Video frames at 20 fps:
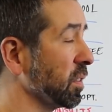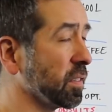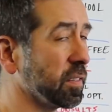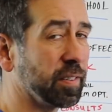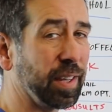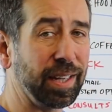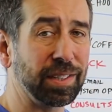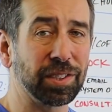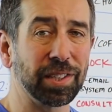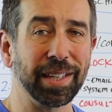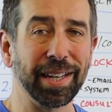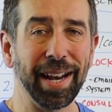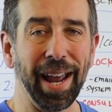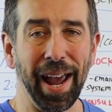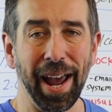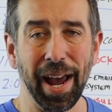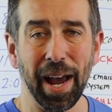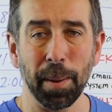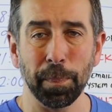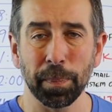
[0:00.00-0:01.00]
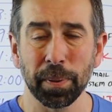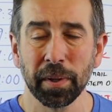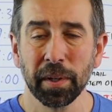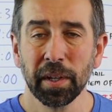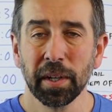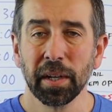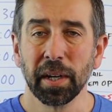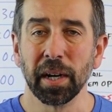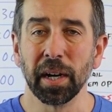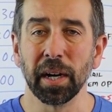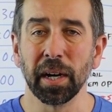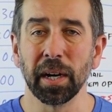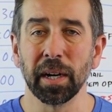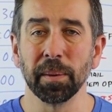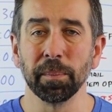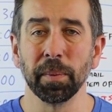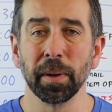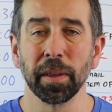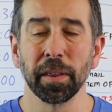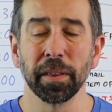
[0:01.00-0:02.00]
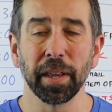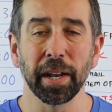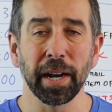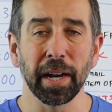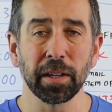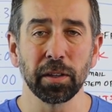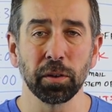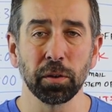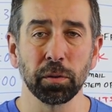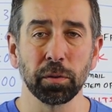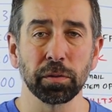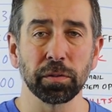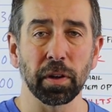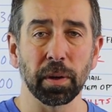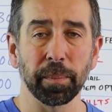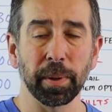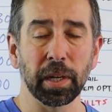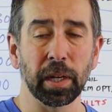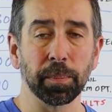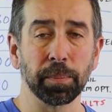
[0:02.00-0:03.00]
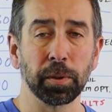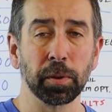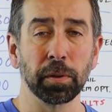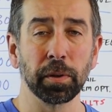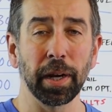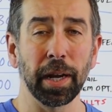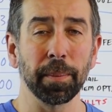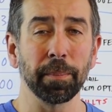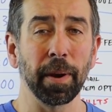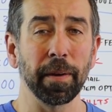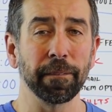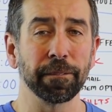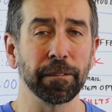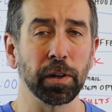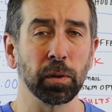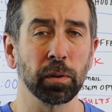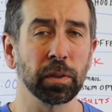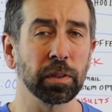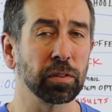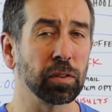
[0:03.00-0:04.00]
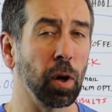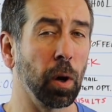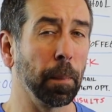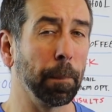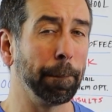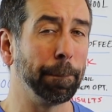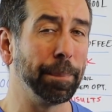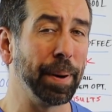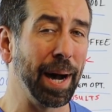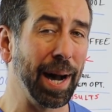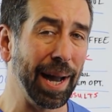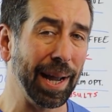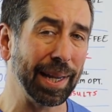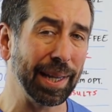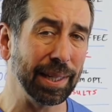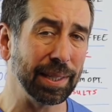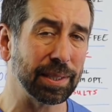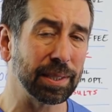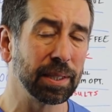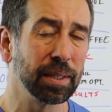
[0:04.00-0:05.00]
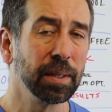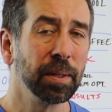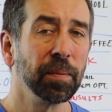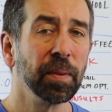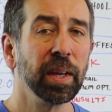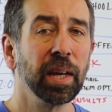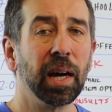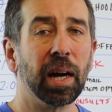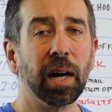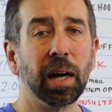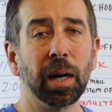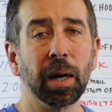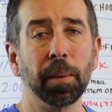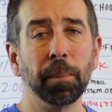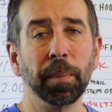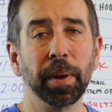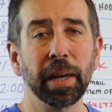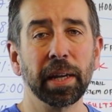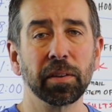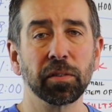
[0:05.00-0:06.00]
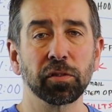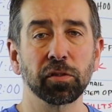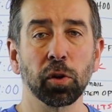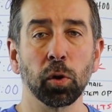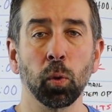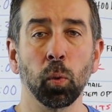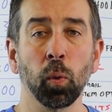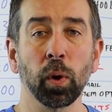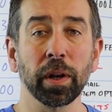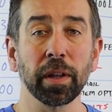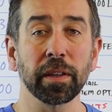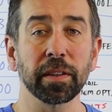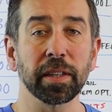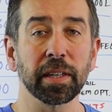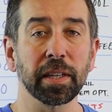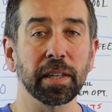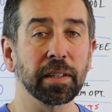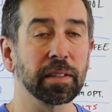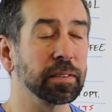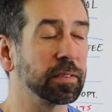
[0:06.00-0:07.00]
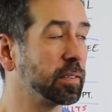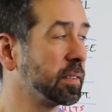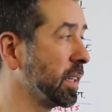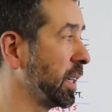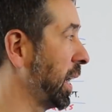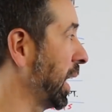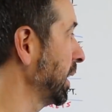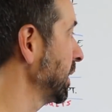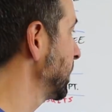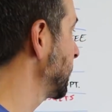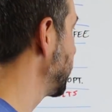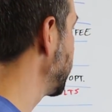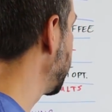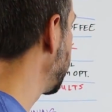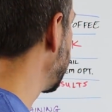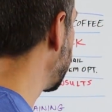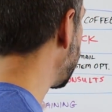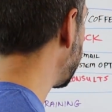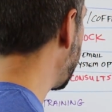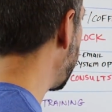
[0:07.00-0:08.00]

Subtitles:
This is actually an app that I use on my computer and my phone. It's called Pocket. And so one of the things that I see a